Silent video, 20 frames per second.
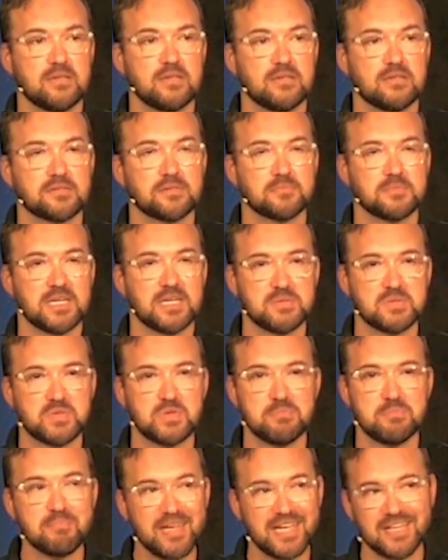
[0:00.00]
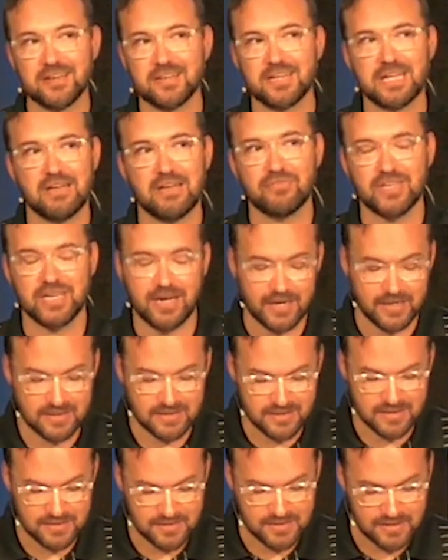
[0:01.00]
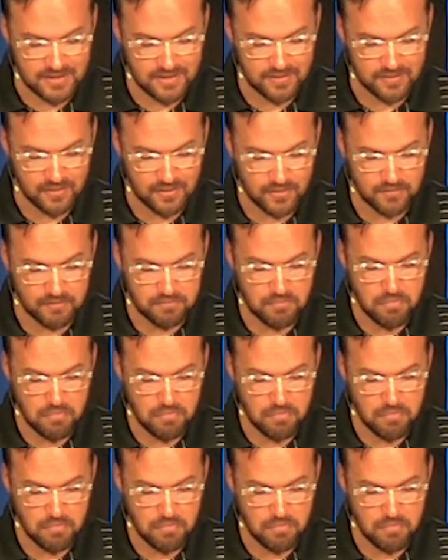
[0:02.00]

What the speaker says: Sometimes we may not have the eyes to see it though.